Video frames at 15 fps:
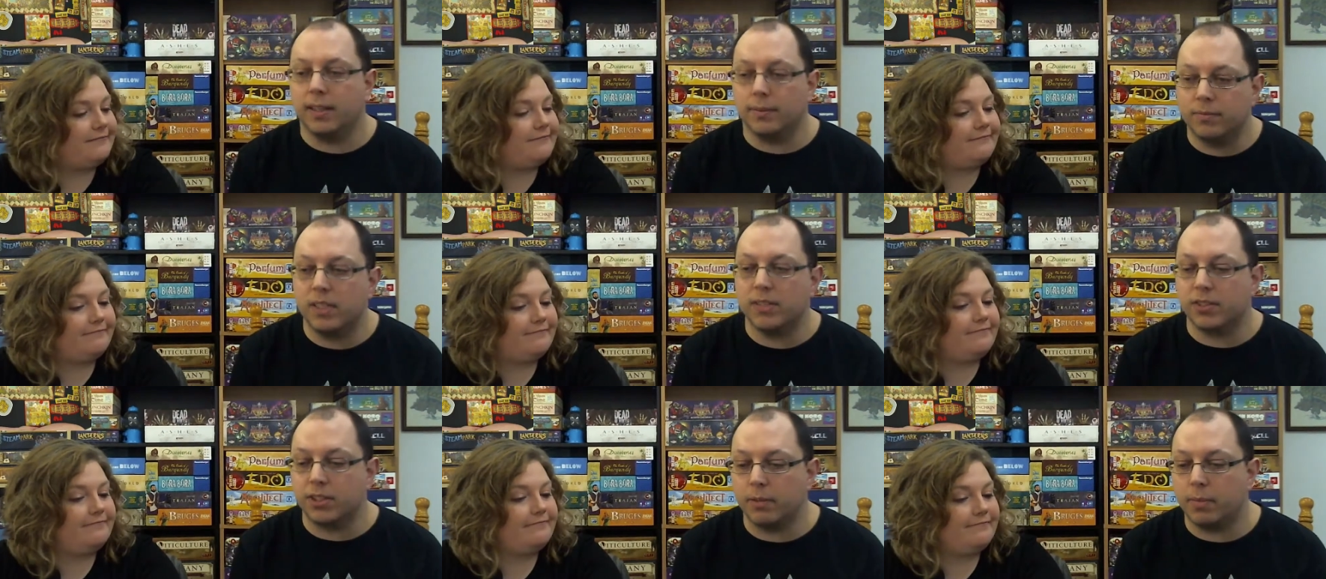Speaker 1: that
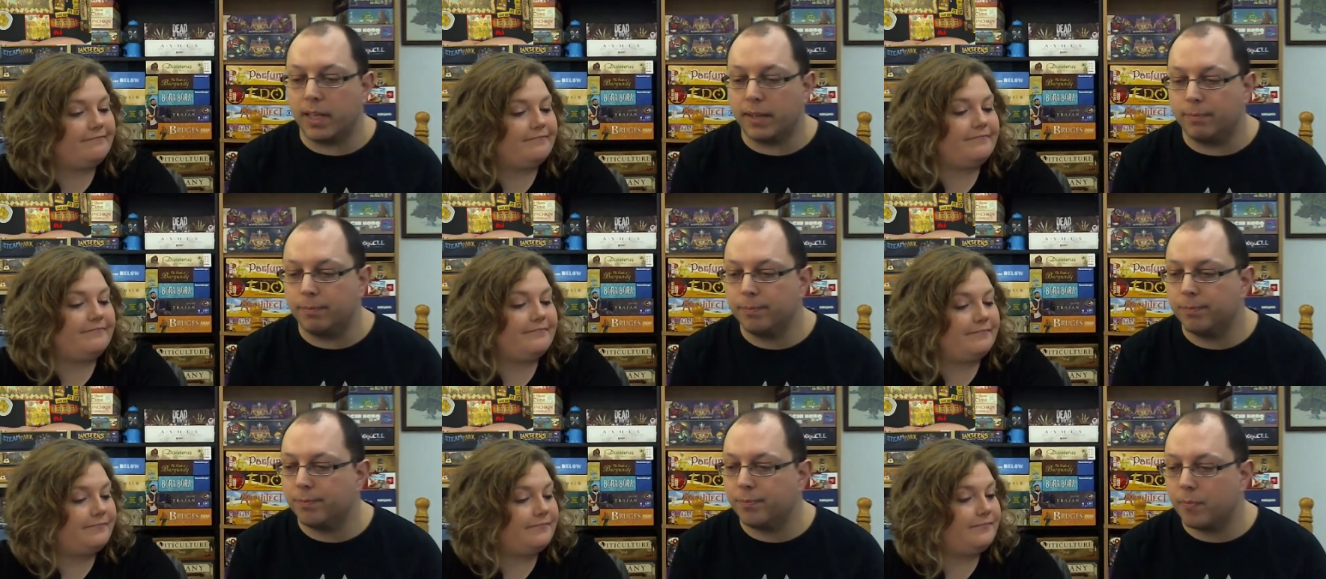was a good plan.
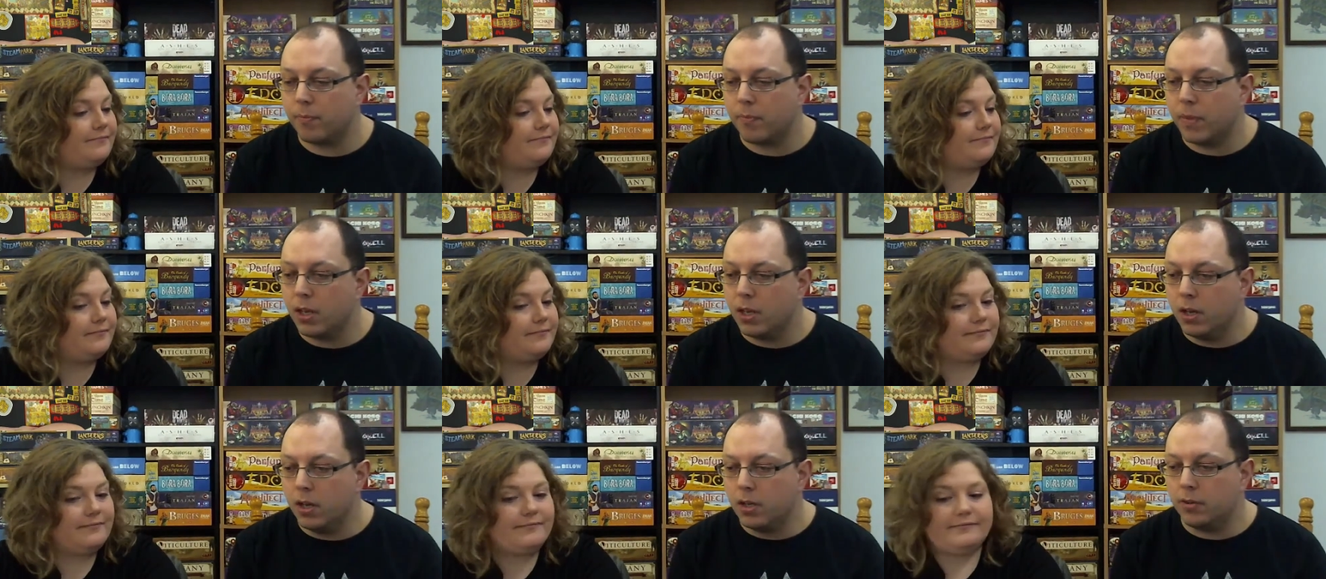
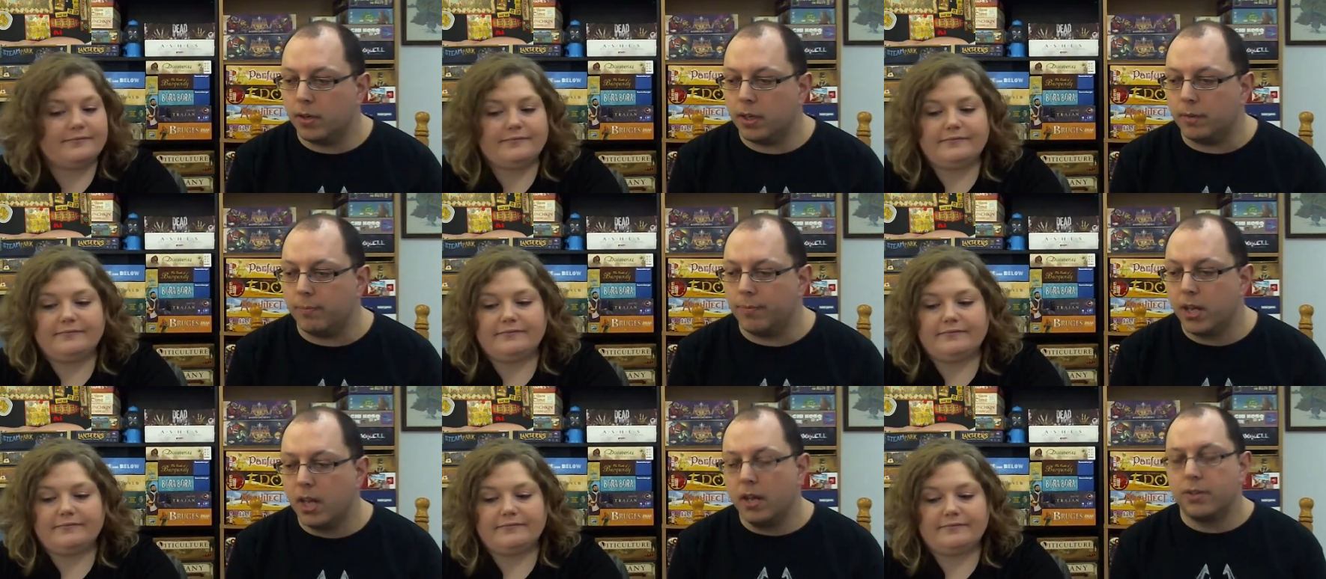Right on.
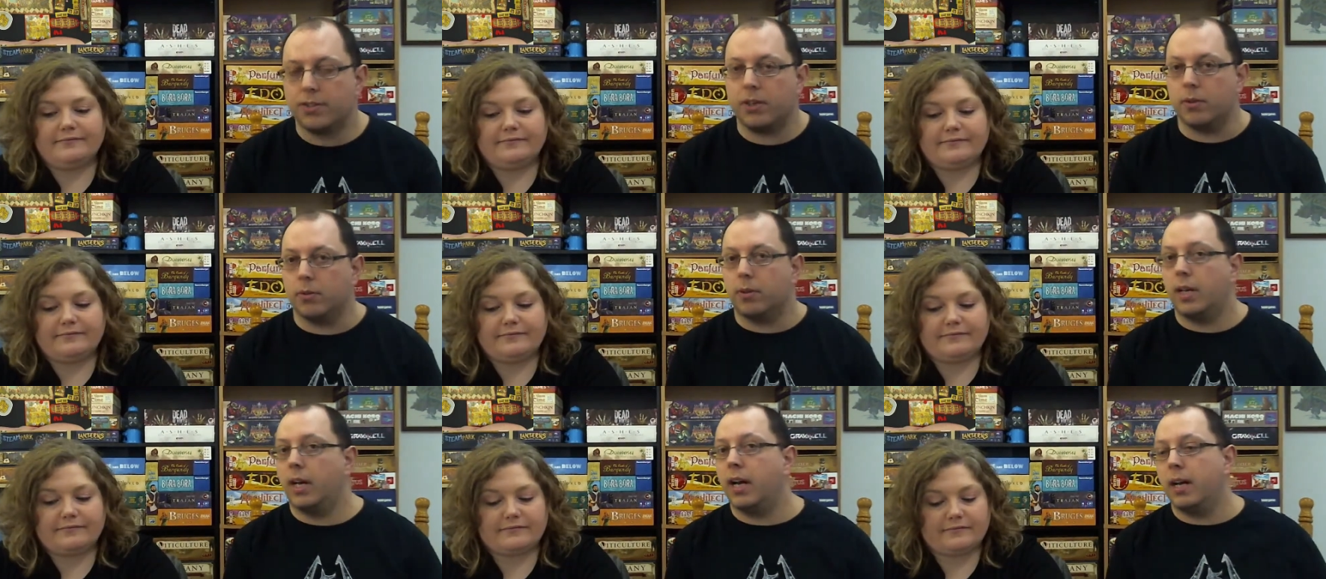So,
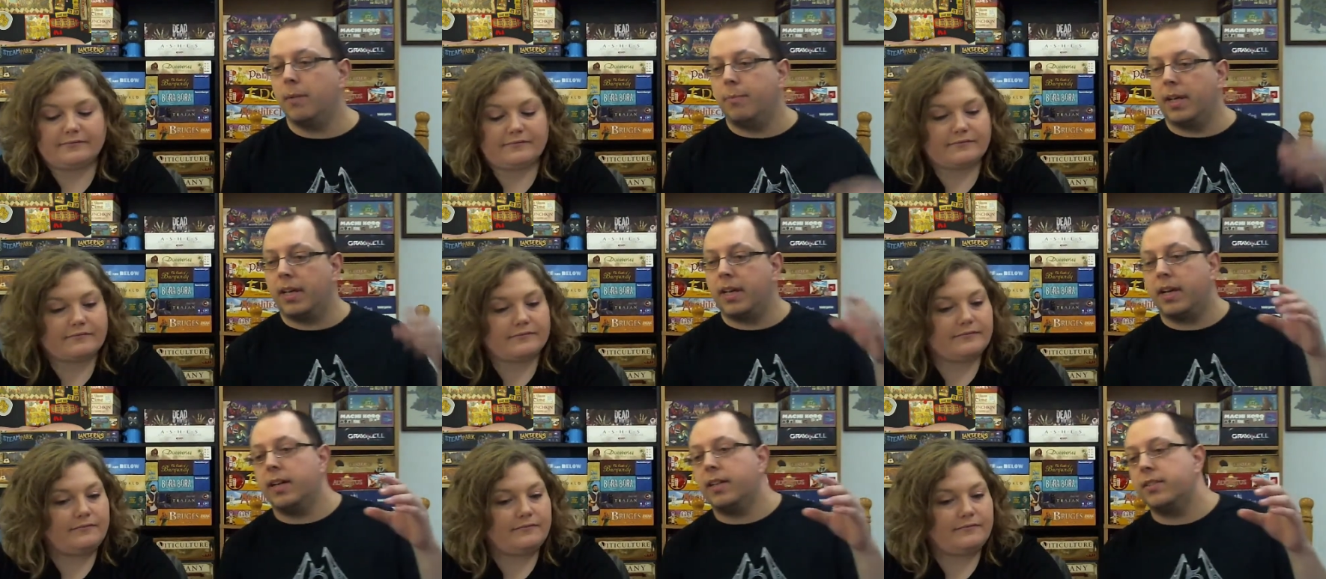uh,
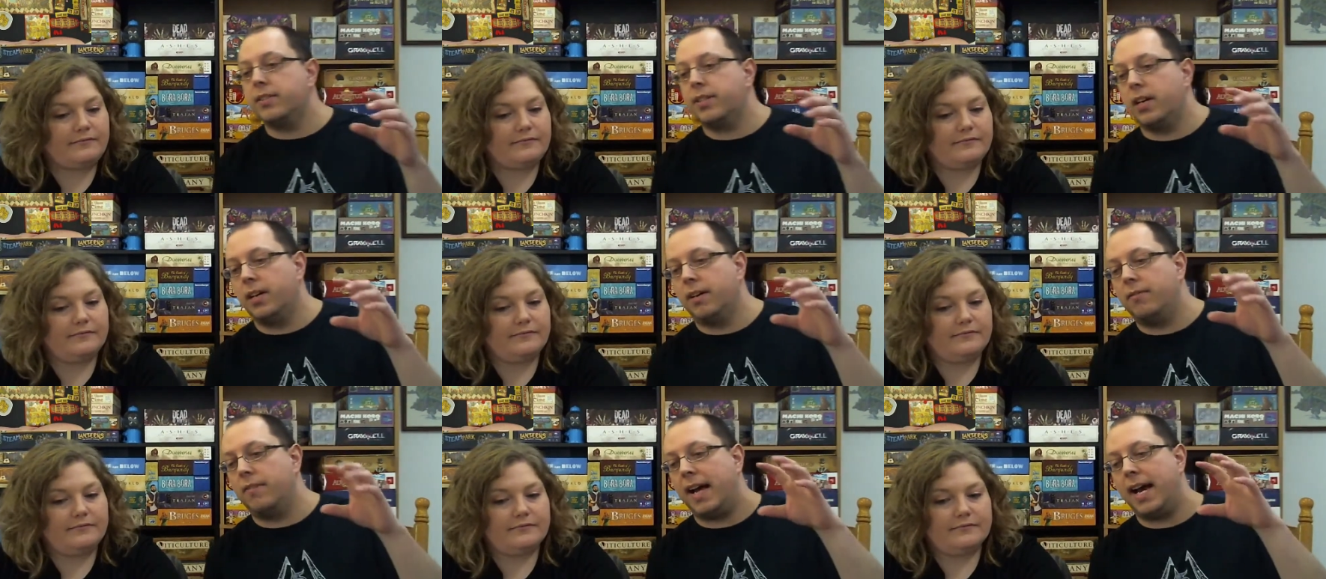because
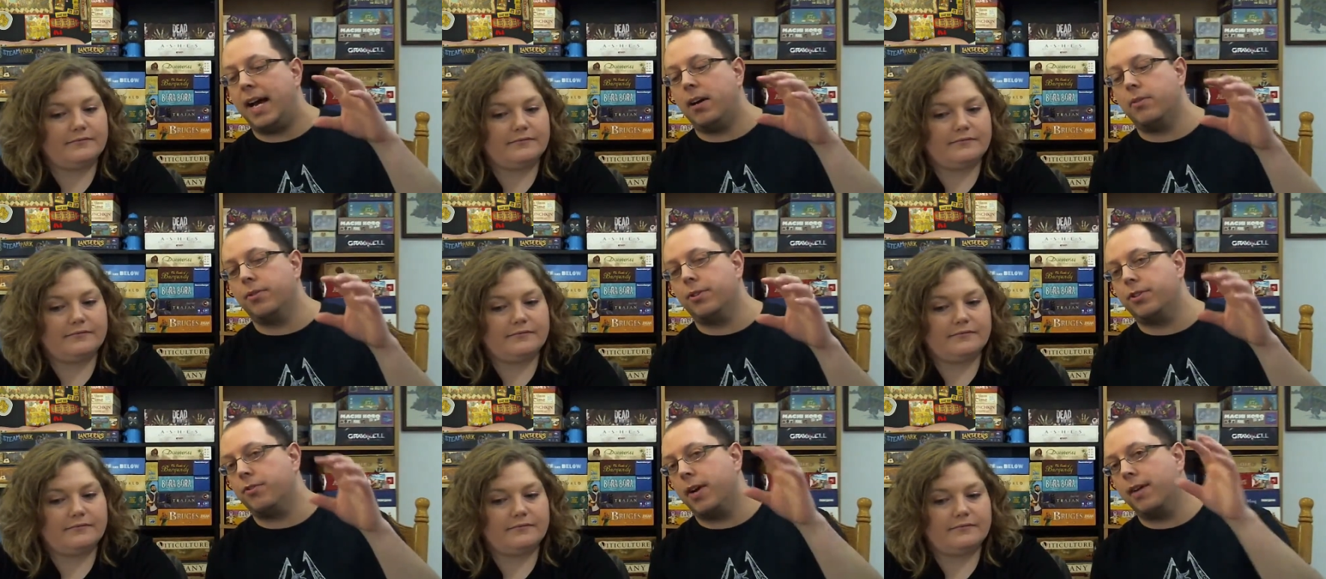of how the
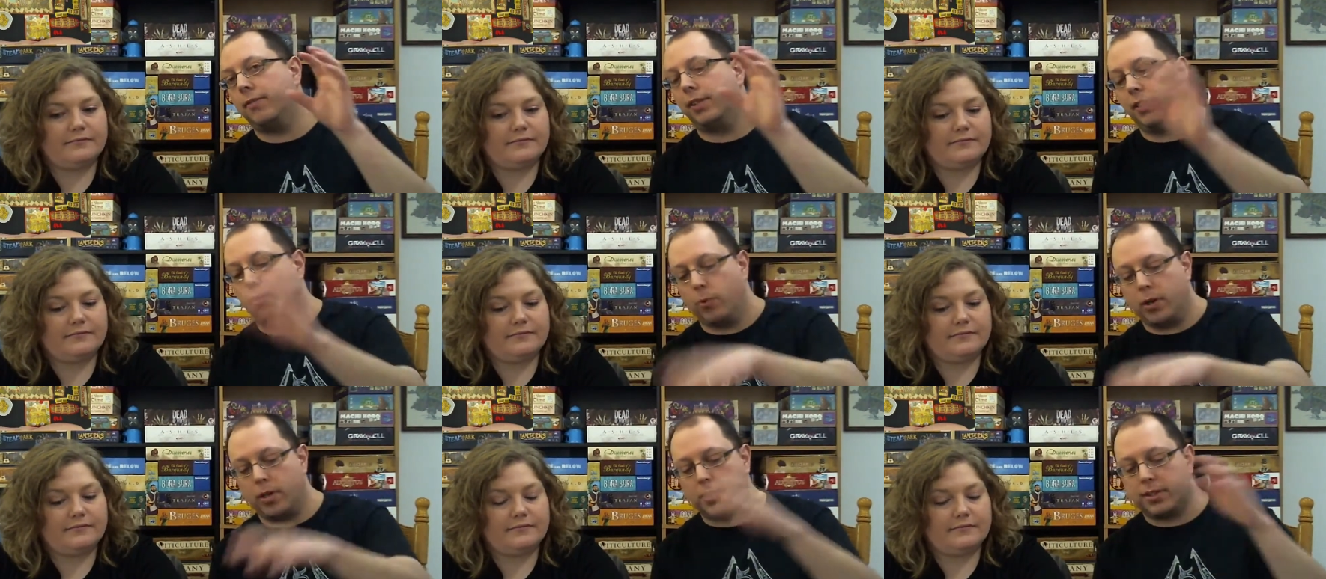traveling
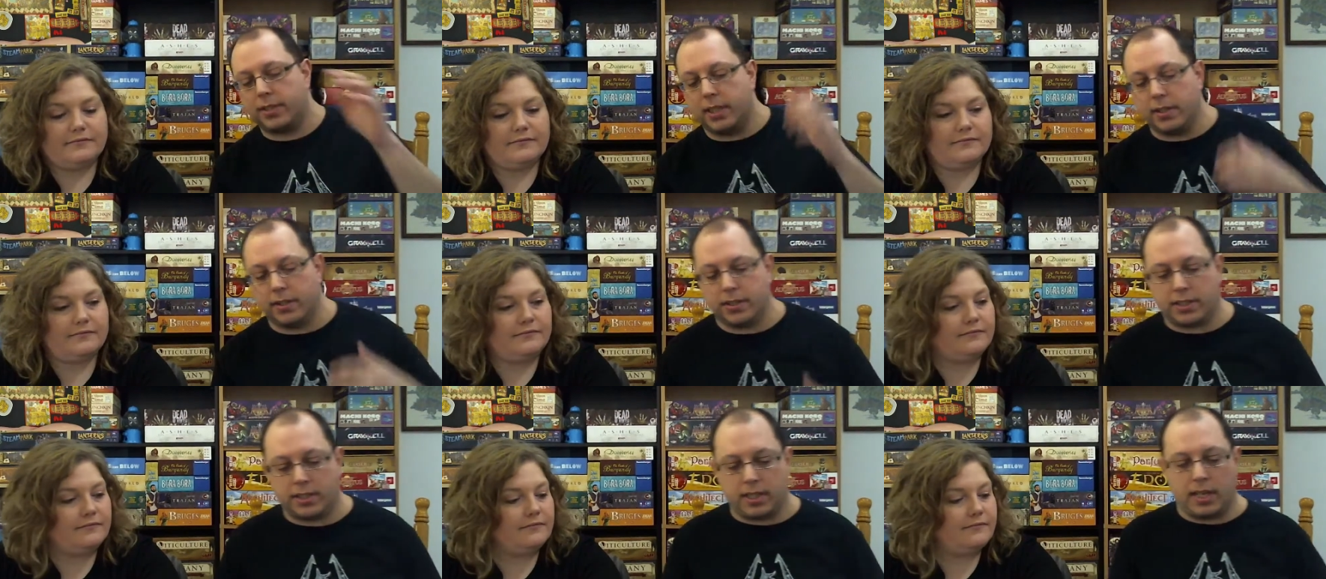works,
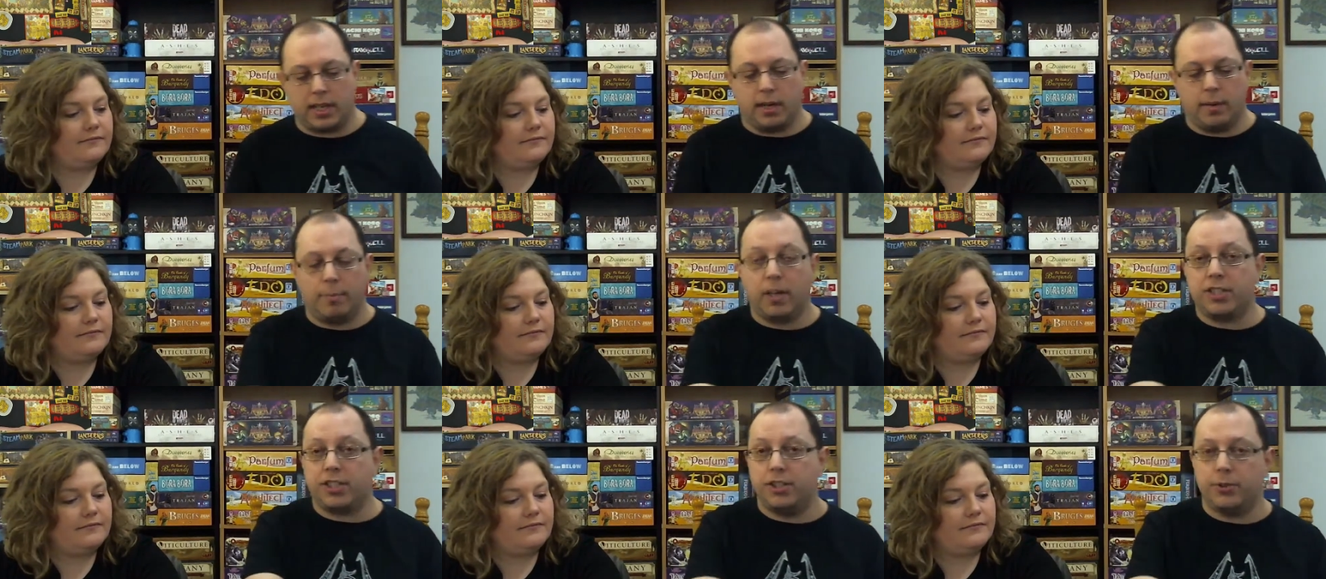there's uh, a
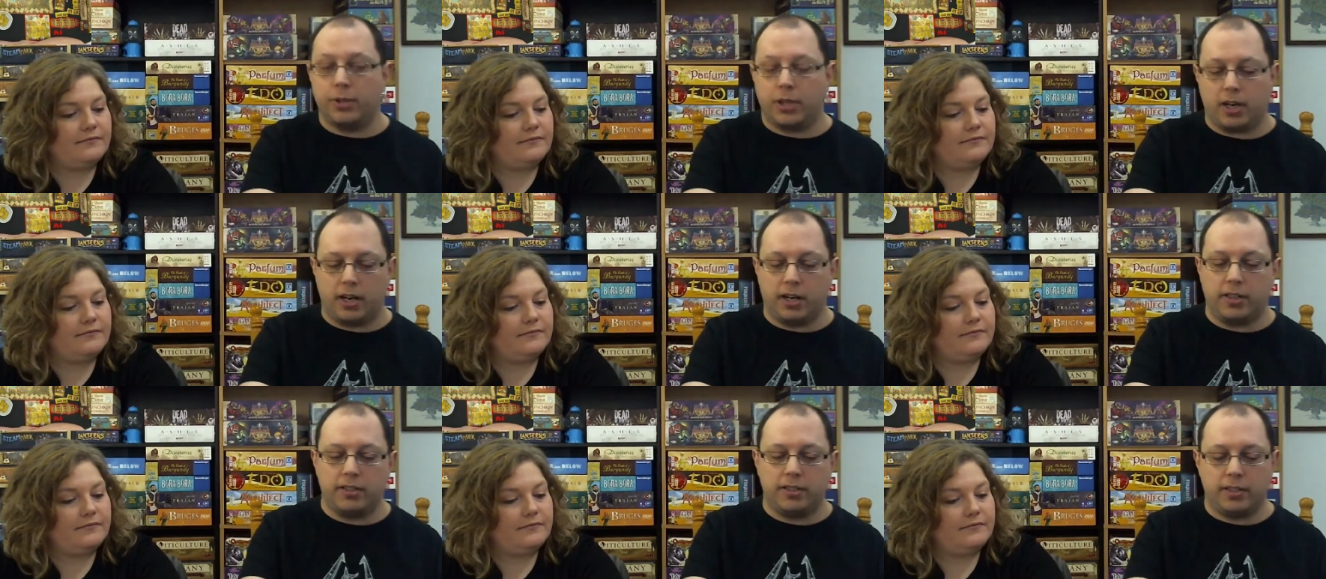bunch of new
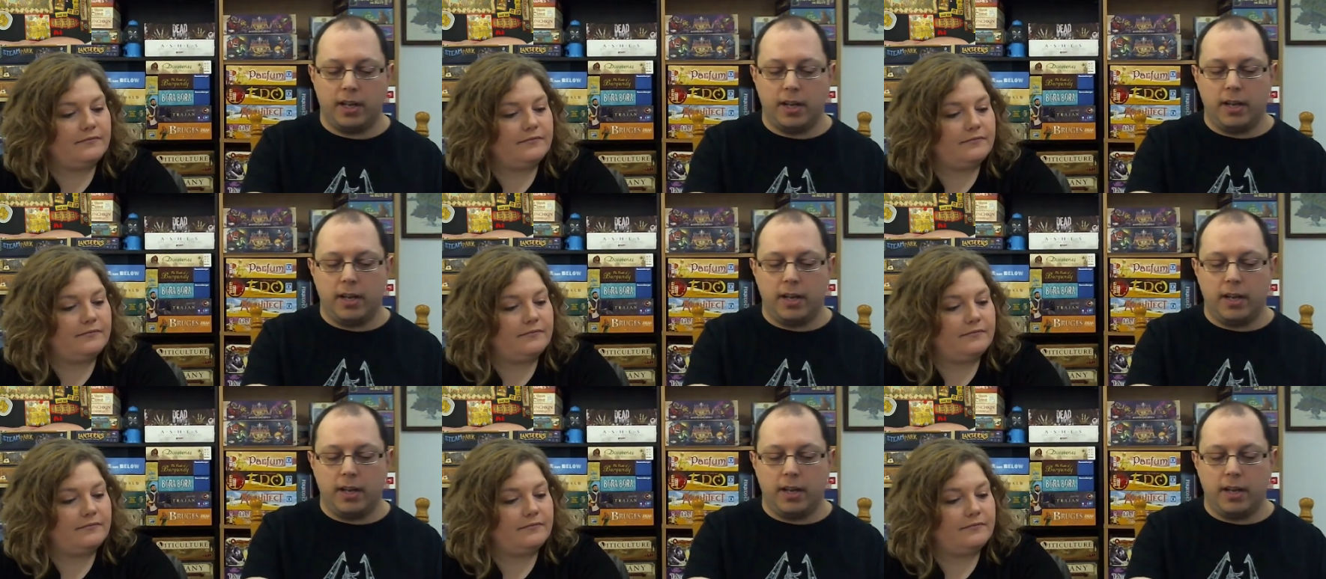cards.